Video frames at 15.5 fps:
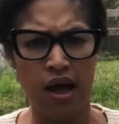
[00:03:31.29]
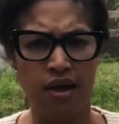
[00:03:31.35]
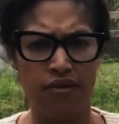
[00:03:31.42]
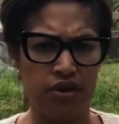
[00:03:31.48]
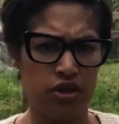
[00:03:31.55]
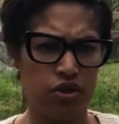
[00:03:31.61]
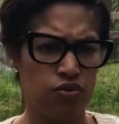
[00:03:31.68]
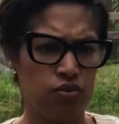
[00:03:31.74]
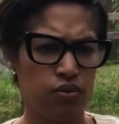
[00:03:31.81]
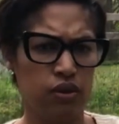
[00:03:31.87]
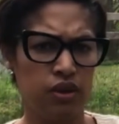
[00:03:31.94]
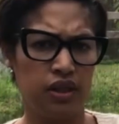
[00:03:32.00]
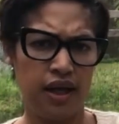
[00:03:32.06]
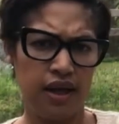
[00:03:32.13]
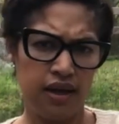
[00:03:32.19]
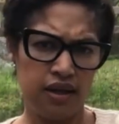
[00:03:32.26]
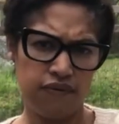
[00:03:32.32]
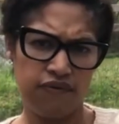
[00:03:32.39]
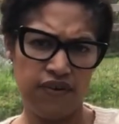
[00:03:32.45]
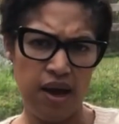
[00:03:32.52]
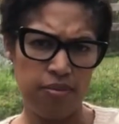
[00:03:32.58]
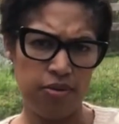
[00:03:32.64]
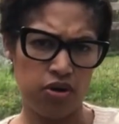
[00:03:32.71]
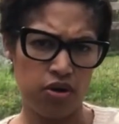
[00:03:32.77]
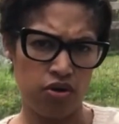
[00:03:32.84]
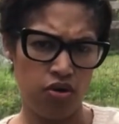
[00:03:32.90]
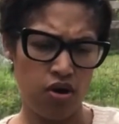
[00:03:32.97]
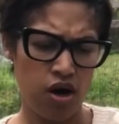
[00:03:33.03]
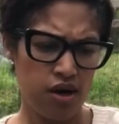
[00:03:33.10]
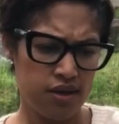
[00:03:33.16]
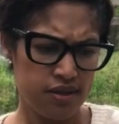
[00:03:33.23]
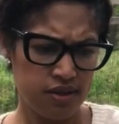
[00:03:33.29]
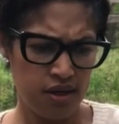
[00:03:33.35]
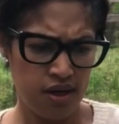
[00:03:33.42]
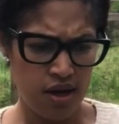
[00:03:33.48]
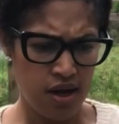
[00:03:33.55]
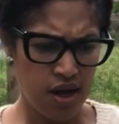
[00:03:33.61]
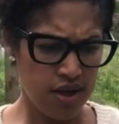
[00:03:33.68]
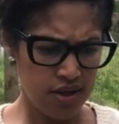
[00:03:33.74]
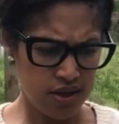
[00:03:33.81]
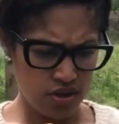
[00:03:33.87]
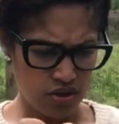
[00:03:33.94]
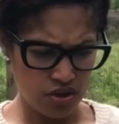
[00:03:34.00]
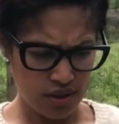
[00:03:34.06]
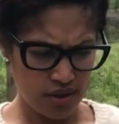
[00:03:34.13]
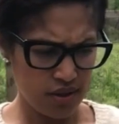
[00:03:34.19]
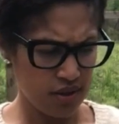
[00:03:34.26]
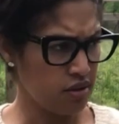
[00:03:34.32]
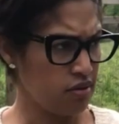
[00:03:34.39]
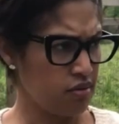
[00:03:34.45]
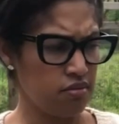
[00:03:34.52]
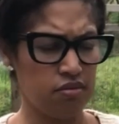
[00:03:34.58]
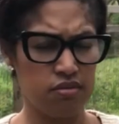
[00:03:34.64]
And then you lay the fabric across and then you just,